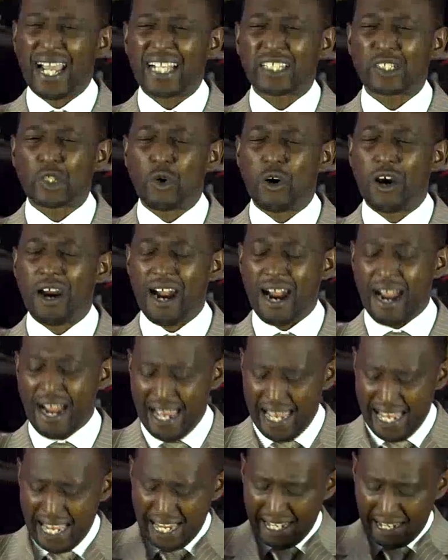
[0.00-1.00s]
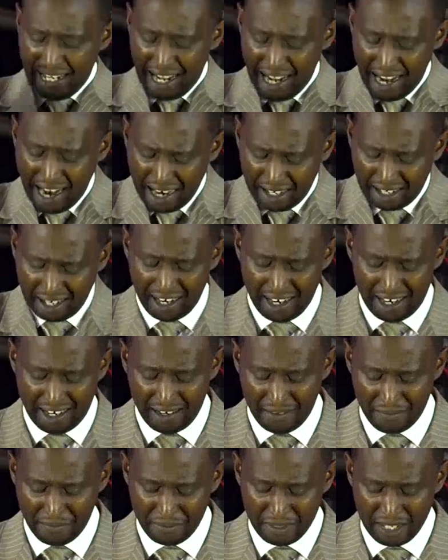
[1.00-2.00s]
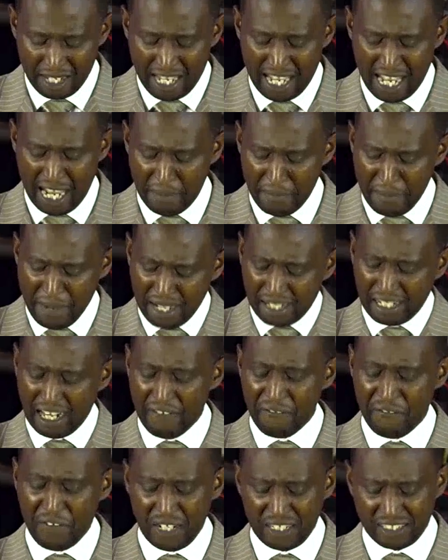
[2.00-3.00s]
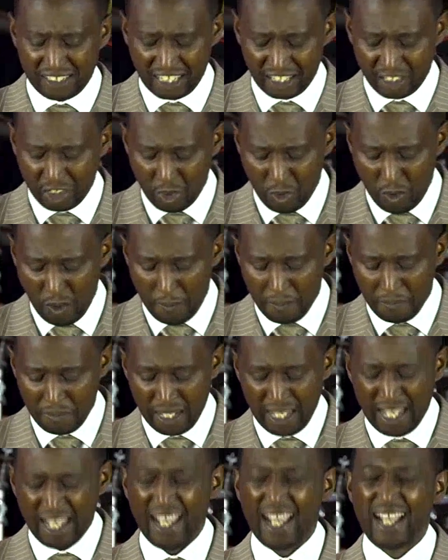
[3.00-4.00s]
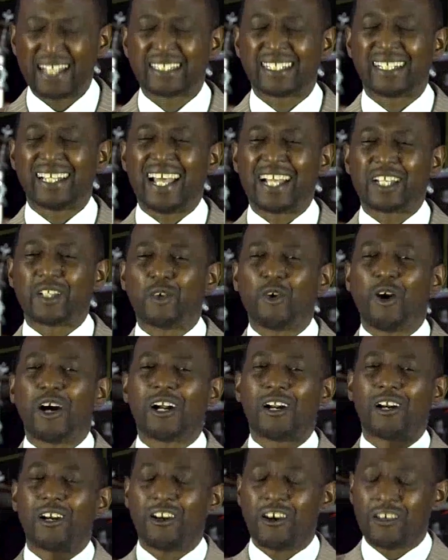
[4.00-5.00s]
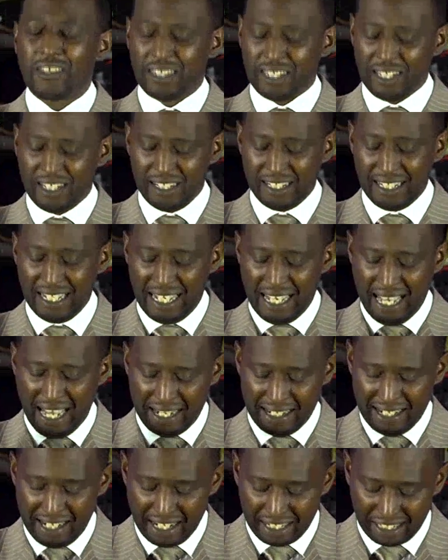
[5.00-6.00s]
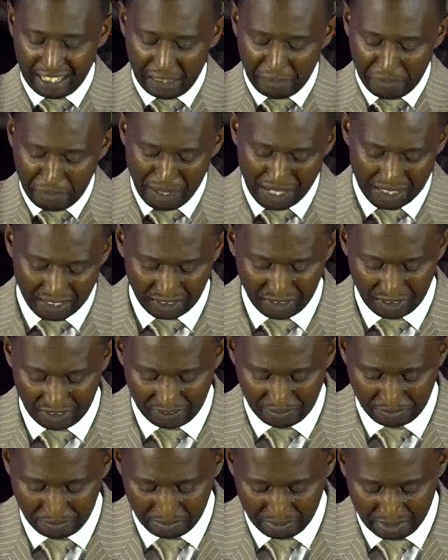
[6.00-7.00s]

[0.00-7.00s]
get to her and hug her and make her feel secure, it's like you are clothing a naked person.